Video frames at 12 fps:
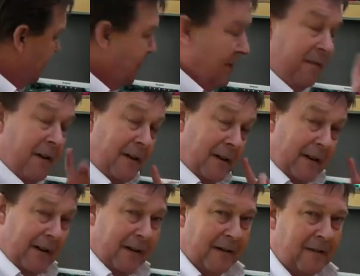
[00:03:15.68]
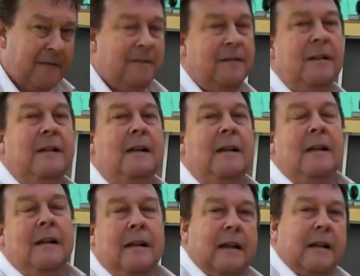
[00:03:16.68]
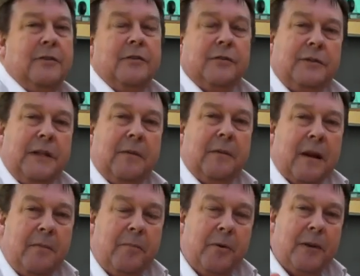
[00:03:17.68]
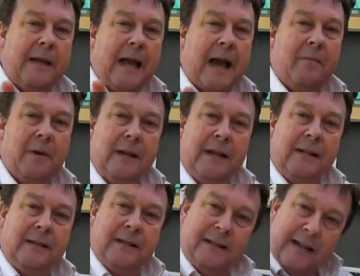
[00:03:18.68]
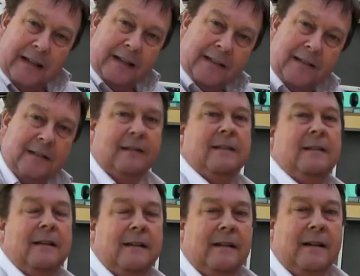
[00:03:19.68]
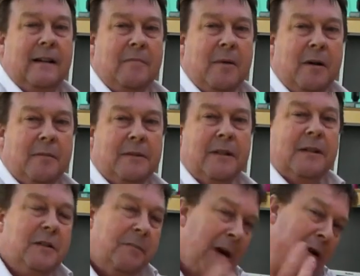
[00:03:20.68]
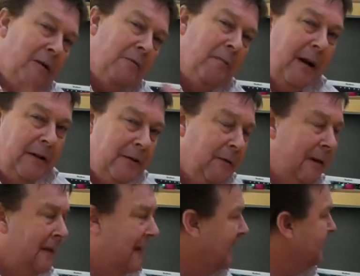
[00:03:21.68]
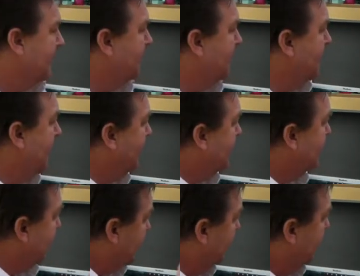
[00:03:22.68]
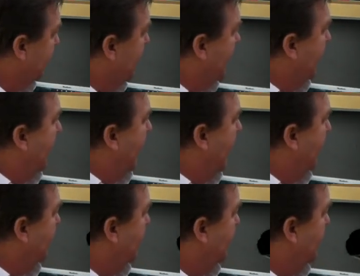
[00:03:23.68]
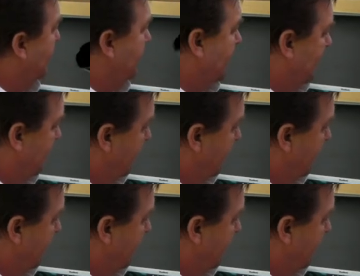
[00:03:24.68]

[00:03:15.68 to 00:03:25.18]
funnily enough, as you'll see when I put the camera into this in a moment. And I suppose by doing that I'm creating a digital